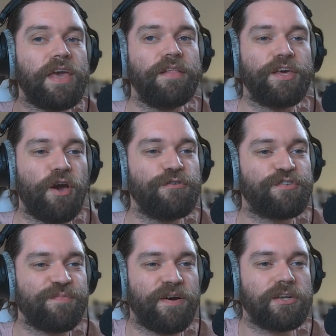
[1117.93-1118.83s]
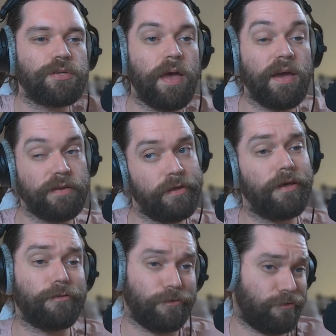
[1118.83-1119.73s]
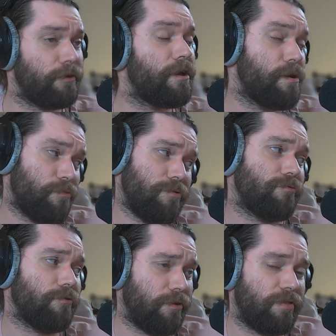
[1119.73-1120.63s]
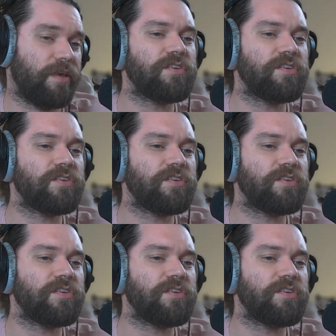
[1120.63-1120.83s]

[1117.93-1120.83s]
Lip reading: goes to the punching bag and he like looks at the camera and he's like this.